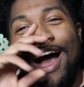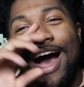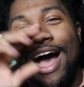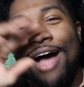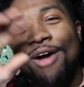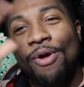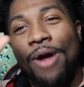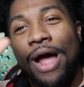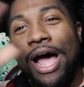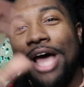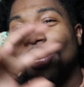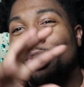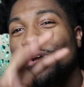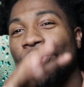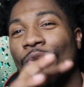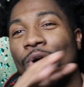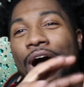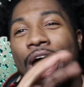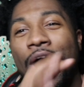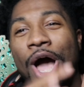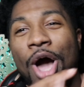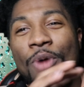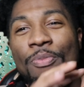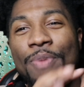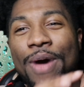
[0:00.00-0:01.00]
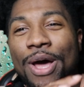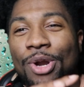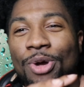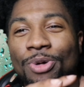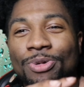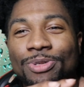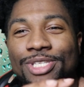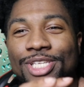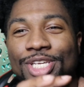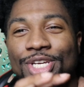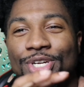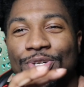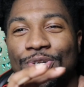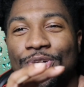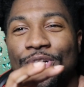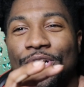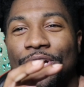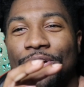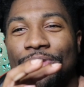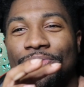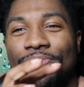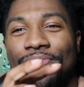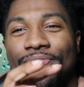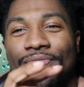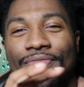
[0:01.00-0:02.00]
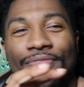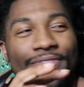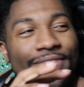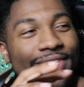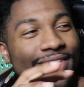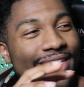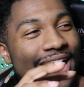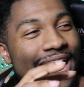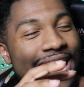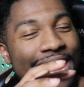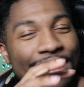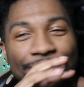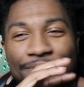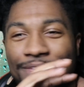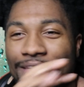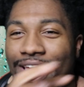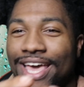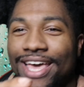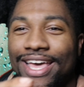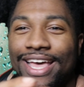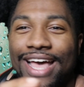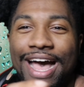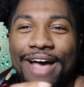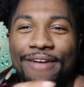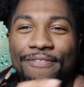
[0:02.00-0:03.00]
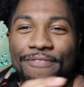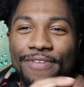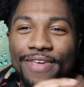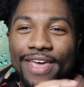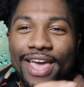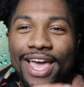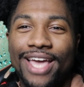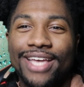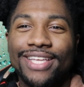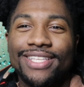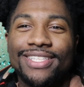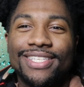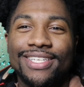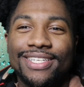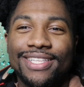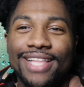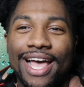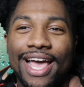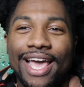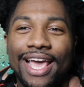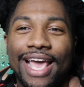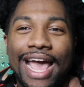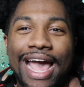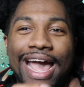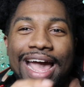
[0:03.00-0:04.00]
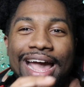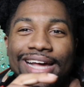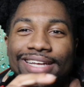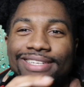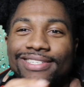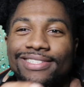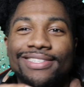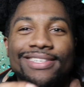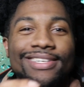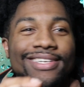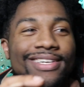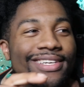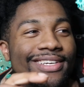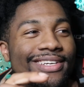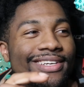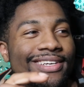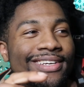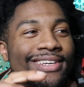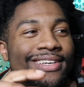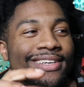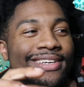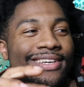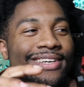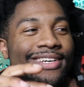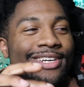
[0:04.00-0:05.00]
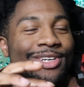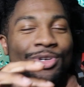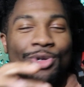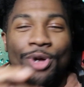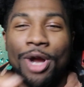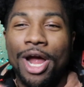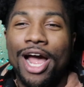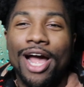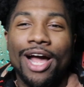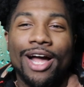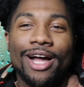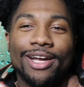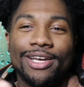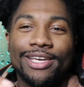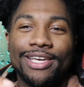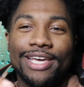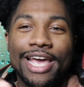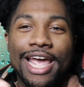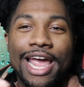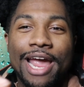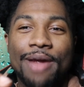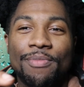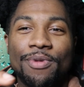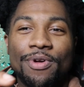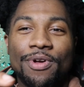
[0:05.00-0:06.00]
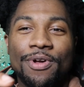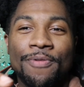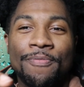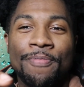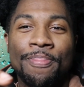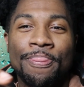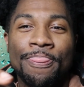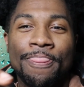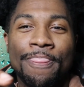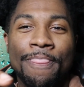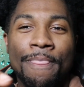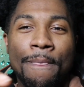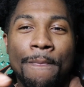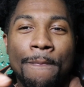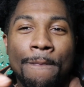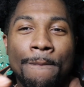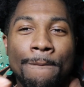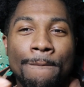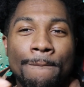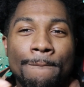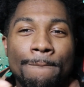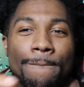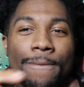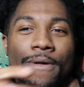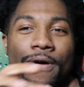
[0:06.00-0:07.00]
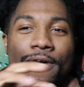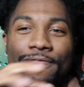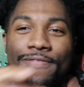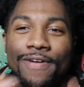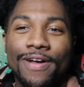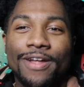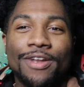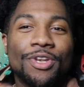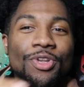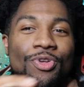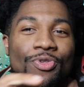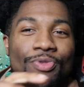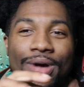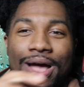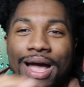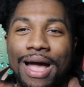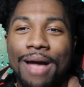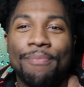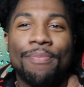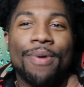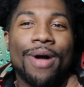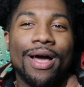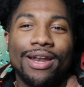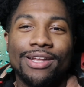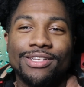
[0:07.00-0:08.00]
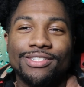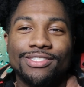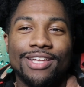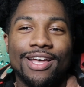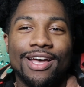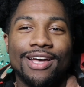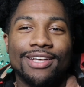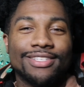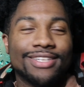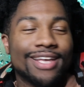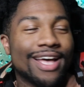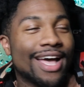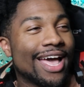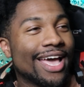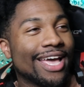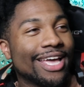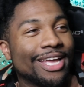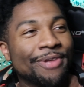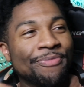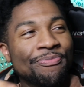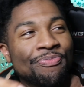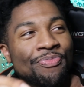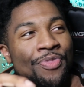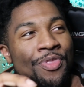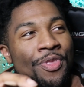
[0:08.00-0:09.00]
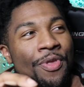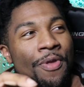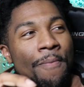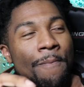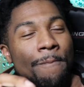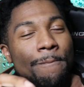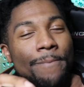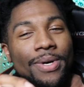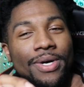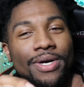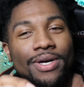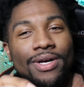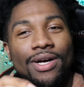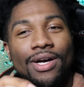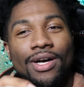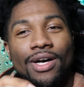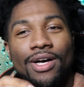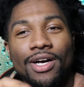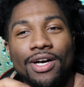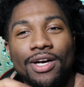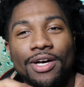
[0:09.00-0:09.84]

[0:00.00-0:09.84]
I hope I don't tear up. I've yet to like actually cry on camera, but if I do, I apologize, all right? But